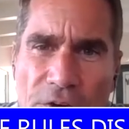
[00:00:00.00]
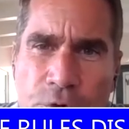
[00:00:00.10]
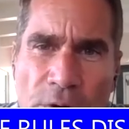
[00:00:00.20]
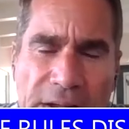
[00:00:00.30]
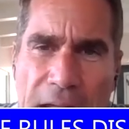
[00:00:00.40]

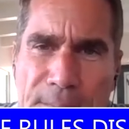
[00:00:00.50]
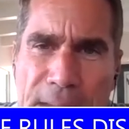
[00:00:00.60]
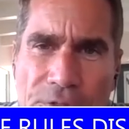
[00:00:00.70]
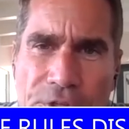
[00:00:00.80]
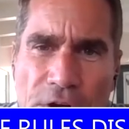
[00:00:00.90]

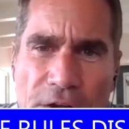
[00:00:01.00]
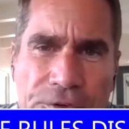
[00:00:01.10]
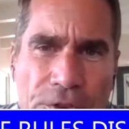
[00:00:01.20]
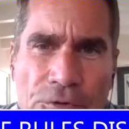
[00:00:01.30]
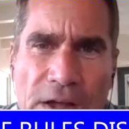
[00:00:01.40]
for a guy
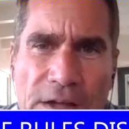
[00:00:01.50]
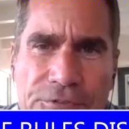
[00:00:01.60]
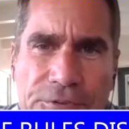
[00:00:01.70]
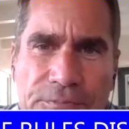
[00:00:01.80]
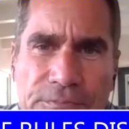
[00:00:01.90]
mouthing off
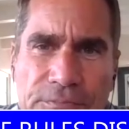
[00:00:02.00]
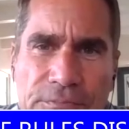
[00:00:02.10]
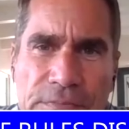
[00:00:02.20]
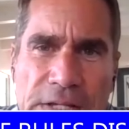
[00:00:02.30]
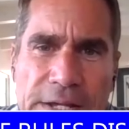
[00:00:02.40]
to the ref.
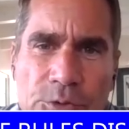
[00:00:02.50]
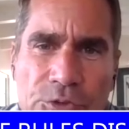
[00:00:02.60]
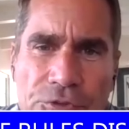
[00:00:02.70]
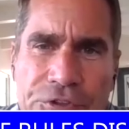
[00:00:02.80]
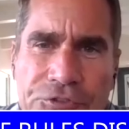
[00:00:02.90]

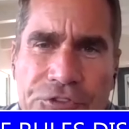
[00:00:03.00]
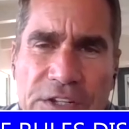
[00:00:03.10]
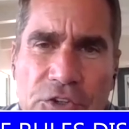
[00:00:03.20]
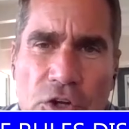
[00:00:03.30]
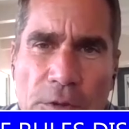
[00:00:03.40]
It was a
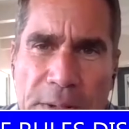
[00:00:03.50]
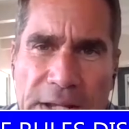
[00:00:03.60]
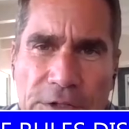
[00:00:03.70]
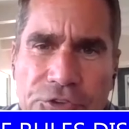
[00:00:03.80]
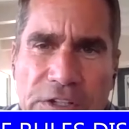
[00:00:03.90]

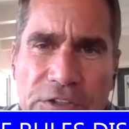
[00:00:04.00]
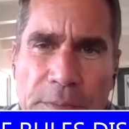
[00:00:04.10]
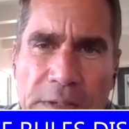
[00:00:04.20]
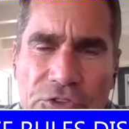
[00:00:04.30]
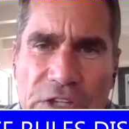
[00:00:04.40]
15-yard
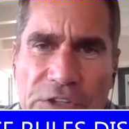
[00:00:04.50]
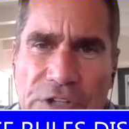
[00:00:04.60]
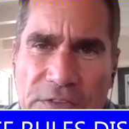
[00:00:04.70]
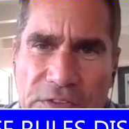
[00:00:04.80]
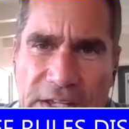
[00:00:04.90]
penalty to be
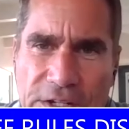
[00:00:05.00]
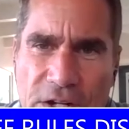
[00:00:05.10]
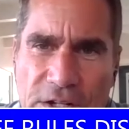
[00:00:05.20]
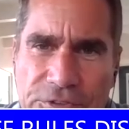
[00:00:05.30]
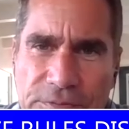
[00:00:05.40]
assessed on the
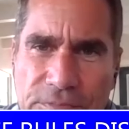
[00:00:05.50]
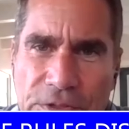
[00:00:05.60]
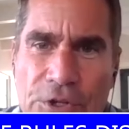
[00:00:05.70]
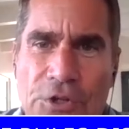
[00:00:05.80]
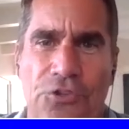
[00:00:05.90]
kickoff.
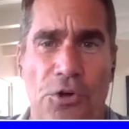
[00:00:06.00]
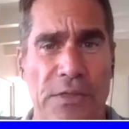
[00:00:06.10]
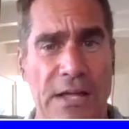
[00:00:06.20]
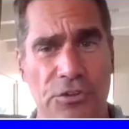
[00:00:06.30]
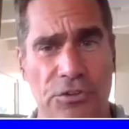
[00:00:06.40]

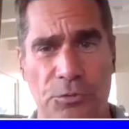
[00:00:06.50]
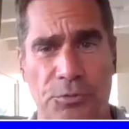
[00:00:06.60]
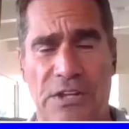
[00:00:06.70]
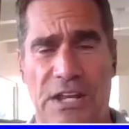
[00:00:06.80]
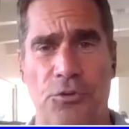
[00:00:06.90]
So
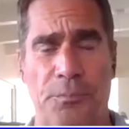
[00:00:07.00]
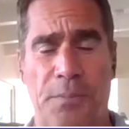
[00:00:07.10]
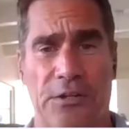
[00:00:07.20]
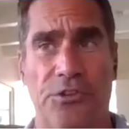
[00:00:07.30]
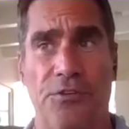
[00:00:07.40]
that's a
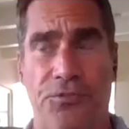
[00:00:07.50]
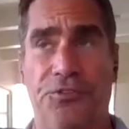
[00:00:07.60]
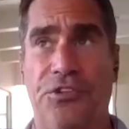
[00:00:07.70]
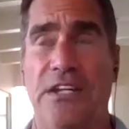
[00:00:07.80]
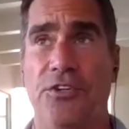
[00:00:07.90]
substantial
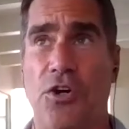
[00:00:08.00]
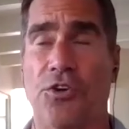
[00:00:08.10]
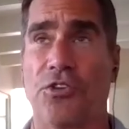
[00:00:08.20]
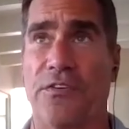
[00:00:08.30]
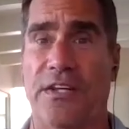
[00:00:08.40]
penalty,
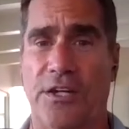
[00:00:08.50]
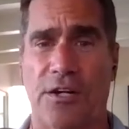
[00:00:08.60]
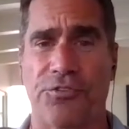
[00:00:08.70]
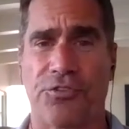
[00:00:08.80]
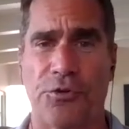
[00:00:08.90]
15 yards on the
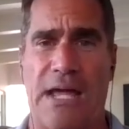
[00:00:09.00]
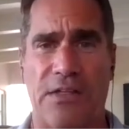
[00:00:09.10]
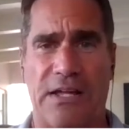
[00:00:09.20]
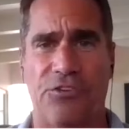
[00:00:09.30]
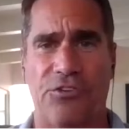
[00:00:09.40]
kickoff. So
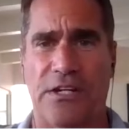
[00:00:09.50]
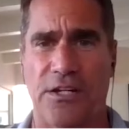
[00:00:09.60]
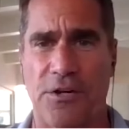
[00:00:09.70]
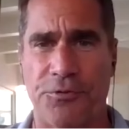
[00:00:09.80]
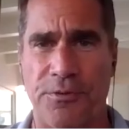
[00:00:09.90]
now the
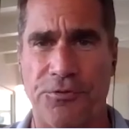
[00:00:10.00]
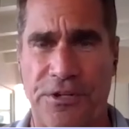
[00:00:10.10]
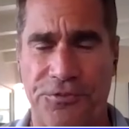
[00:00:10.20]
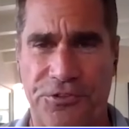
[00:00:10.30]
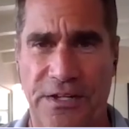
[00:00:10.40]
guy's kicking off
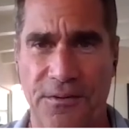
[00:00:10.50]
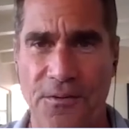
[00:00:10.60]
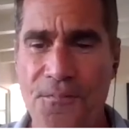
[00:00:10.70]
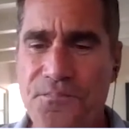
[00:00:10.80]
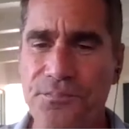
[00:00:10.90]
from the
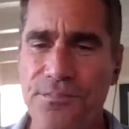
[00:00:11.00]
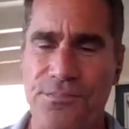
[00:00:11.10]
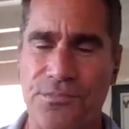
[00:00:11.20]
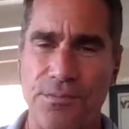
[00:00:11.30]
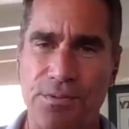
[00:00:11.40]
50,
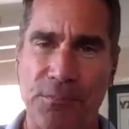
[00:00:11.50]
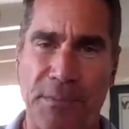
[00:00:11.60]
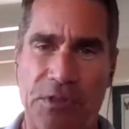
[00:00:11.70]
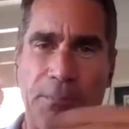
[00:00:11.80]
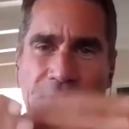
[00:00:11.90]

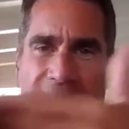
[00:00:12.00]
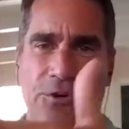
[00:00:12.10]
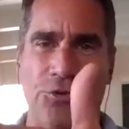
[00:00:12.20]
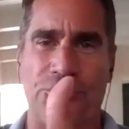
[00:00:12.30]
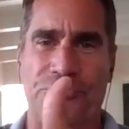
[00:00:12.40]
but the
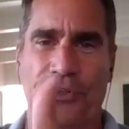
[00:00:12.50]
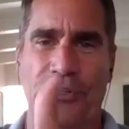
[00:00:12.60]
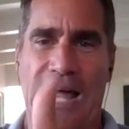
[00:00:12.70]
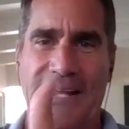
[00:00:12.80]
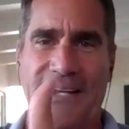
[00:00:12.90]
players
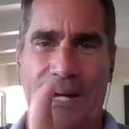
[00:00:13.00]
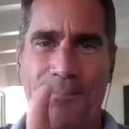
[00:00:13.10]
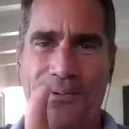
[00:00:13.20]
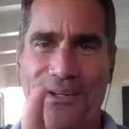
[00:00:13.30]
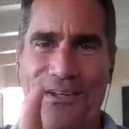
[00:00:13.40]
still
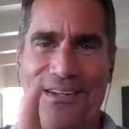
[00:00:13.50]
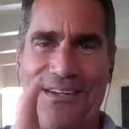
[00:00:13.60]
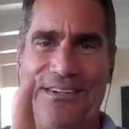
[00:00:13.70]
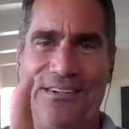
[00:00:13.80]
line up